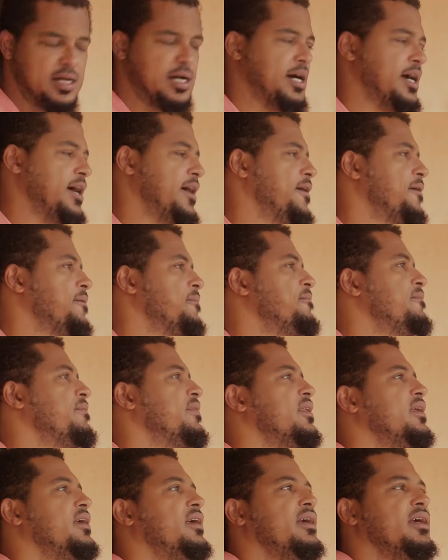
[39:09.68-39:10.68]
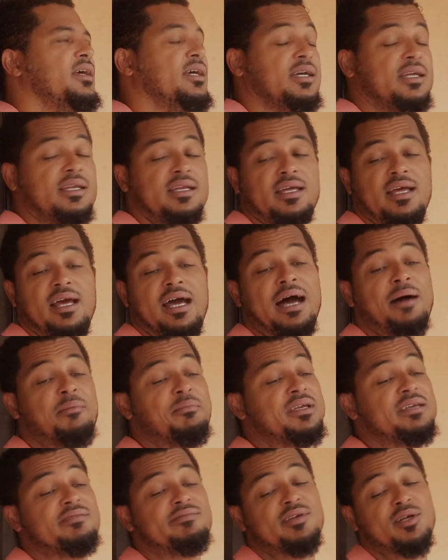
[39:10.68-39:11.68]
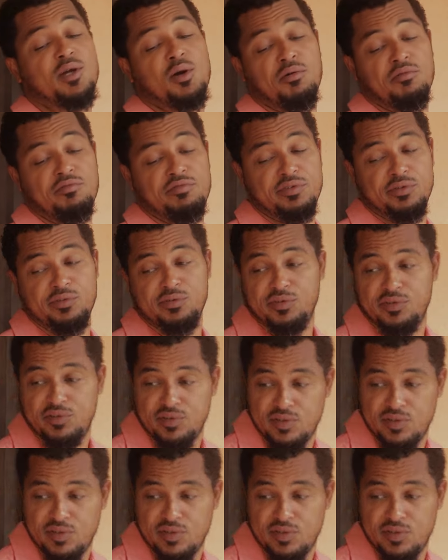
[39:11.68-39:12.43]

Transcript: Huh? I'm even confused.